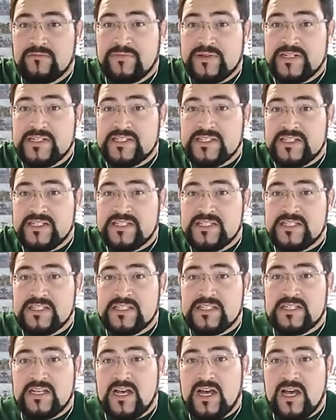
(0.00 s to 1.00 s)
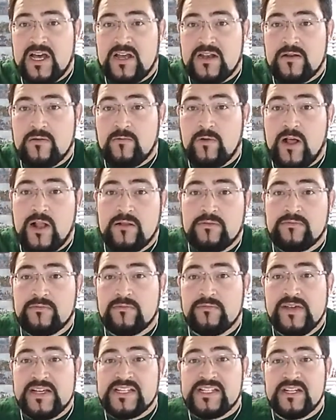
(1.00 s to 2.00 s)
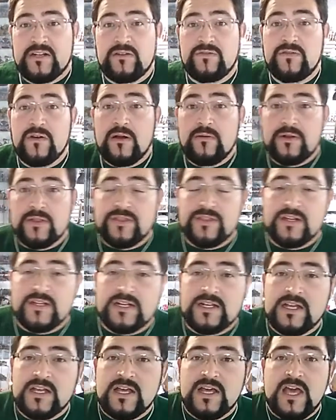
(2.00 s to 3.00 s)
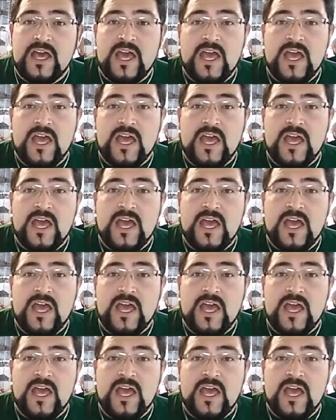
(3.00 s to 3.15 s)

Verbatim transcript: buildings and well, mixing of everything.